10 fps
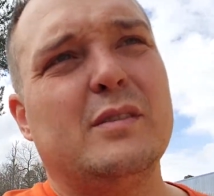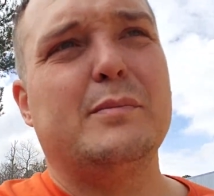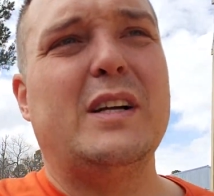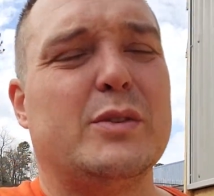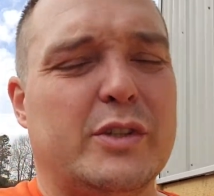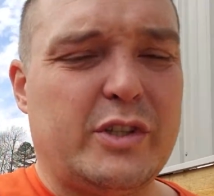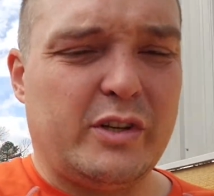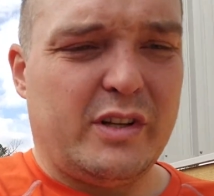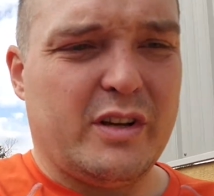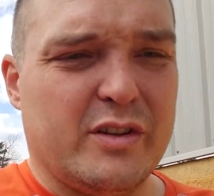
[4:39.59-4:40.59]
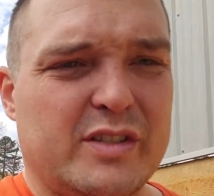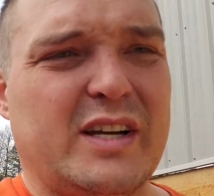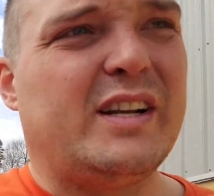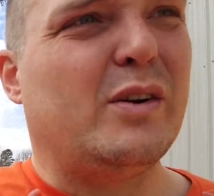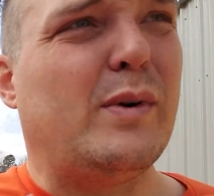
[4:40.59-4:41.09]
might as well show you the other
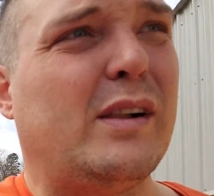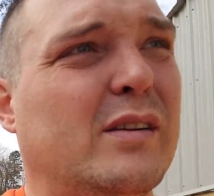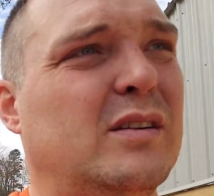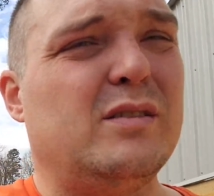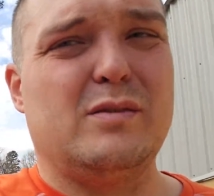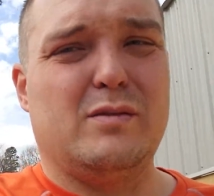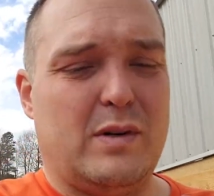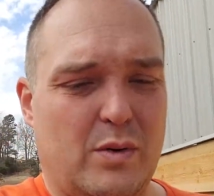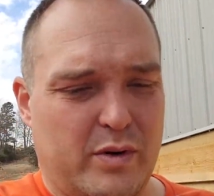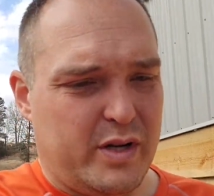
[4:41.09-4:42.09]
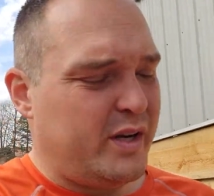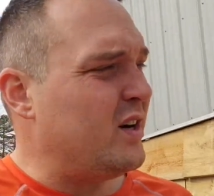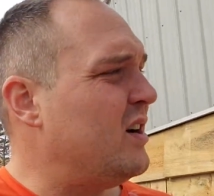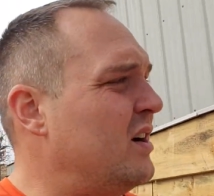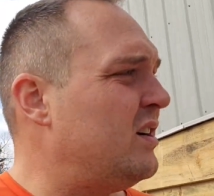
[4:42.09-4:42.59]
side here while, while we're
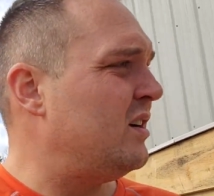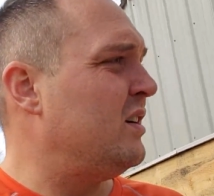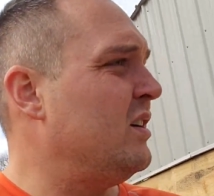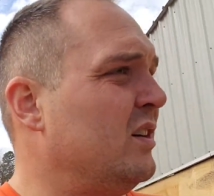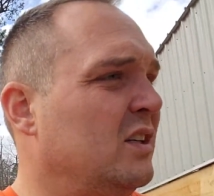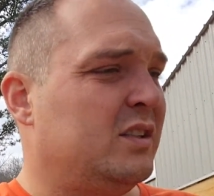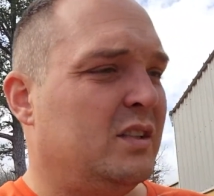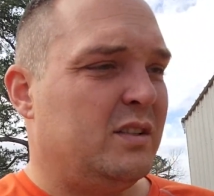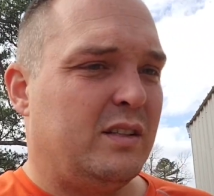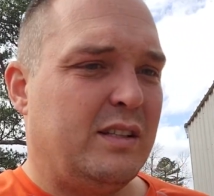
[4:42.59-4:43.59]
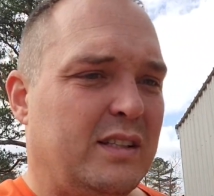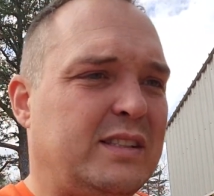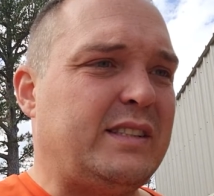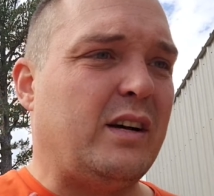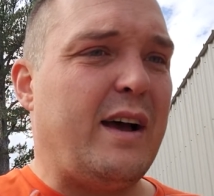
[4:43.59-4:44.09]
here.
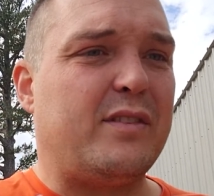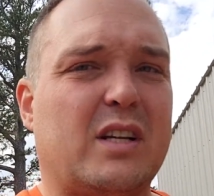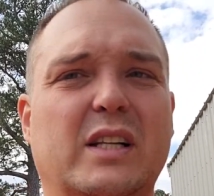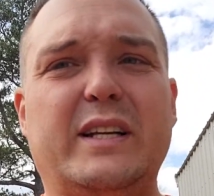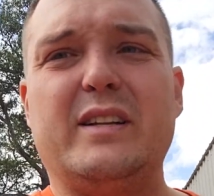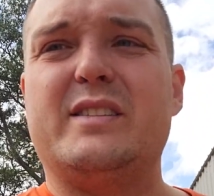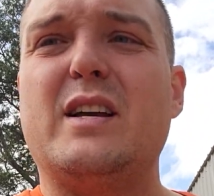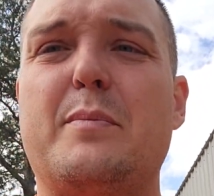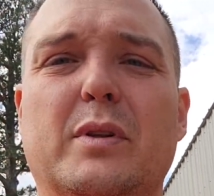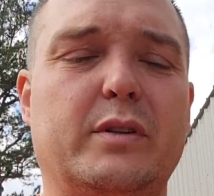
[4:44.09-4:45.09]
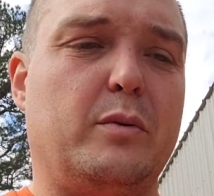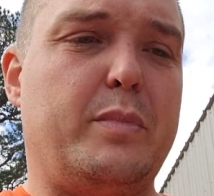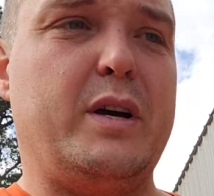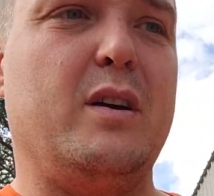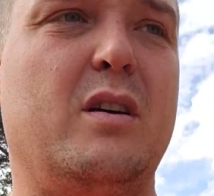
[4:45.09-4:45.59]
Still have to clean this up a little
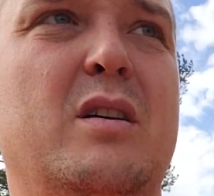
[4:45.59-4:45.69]
bit.